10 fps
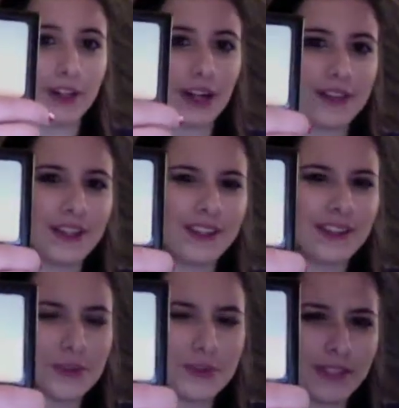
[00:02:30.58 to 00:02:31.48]
I think this
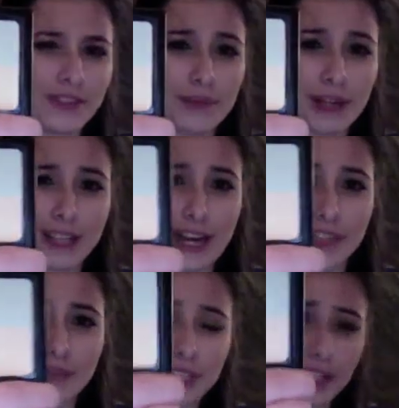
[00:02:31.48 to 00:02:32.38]
was even in my last
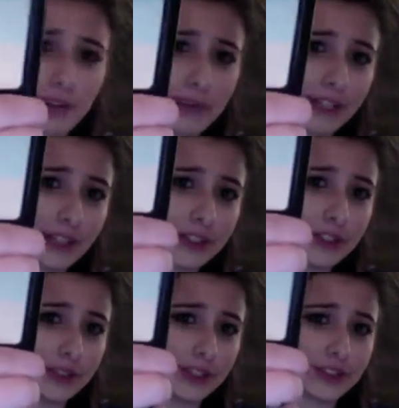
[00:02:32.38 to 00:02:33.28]
video I made like two
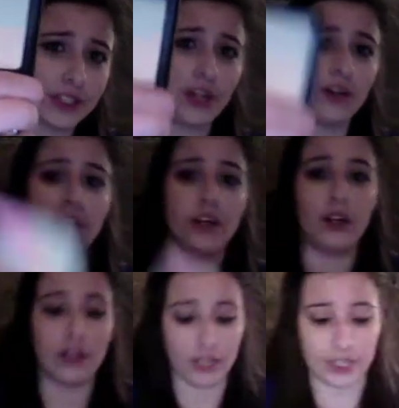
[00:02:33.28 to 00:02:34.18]
years ago.
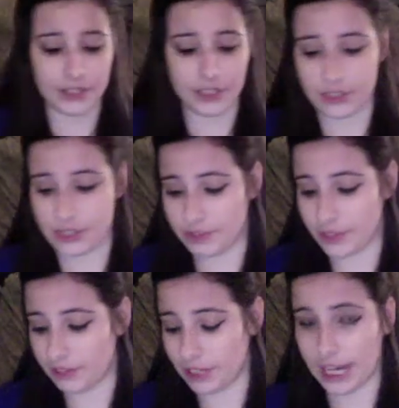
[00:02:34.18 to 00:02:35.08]
It's just if you have
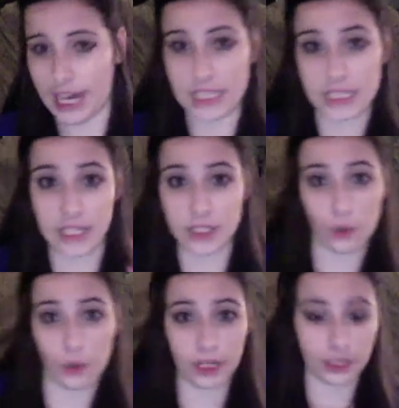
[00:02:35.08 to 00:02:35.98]
like excess
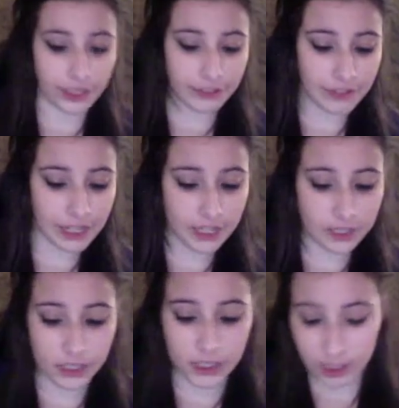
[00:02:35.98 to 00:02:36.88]
oil on your
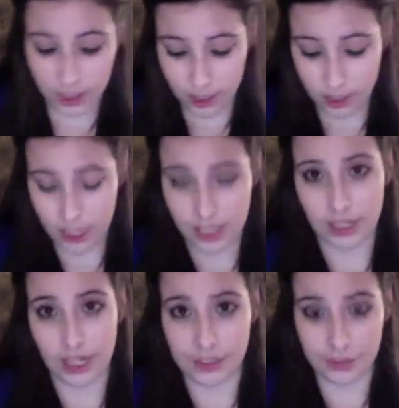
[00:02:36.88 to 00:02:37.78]
face and it
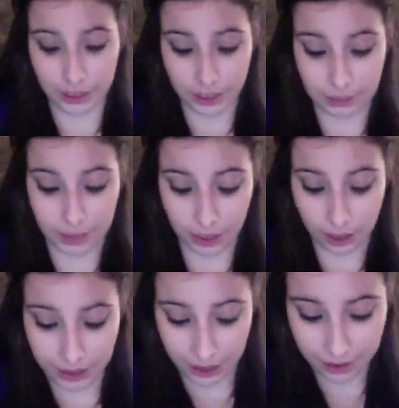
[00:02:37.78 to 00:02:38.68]
has a really good mirror on
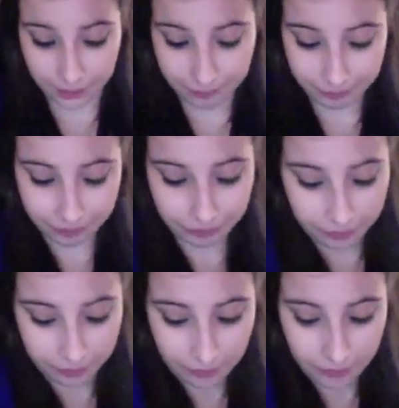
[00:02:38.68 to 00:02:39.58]
there.
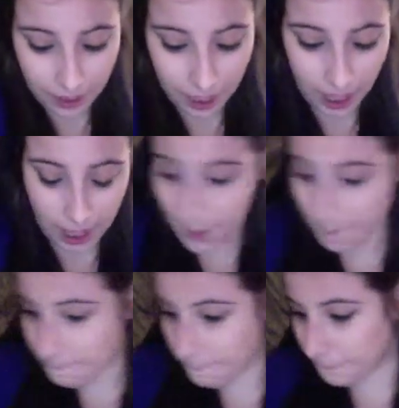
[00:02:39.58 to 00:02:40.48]

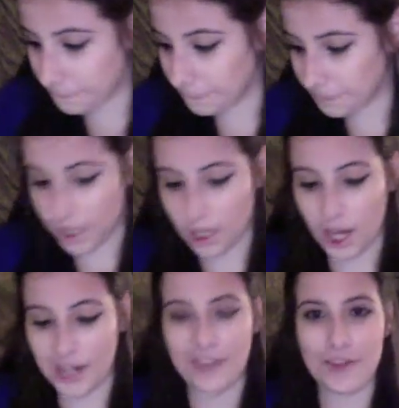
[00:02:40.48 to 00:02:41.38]
Um,
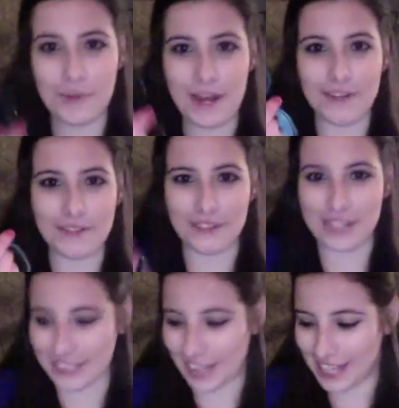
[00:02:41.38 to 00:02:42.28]
another pair of 3D
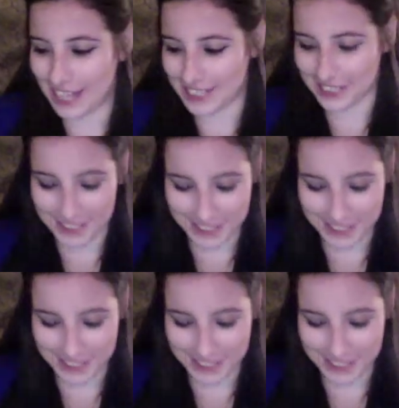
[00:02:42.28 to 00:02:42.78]
glasses.